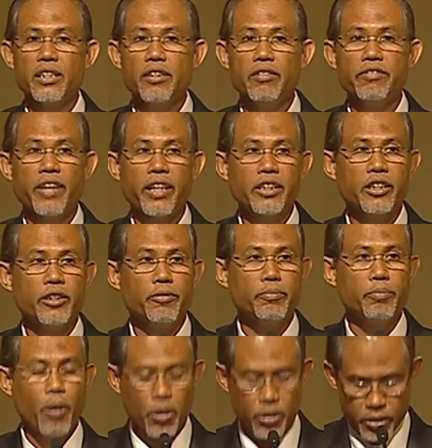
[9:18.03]
effective
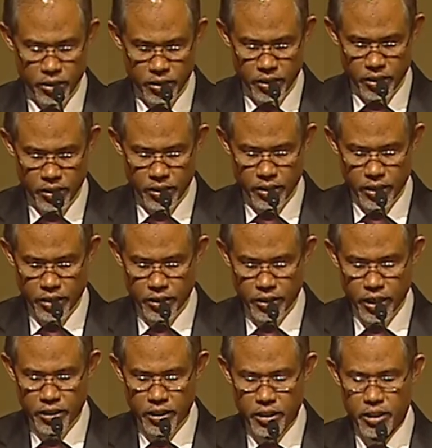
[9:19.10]
policies and
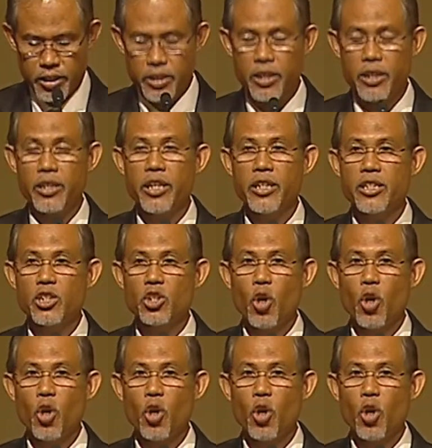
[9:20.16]
strategies against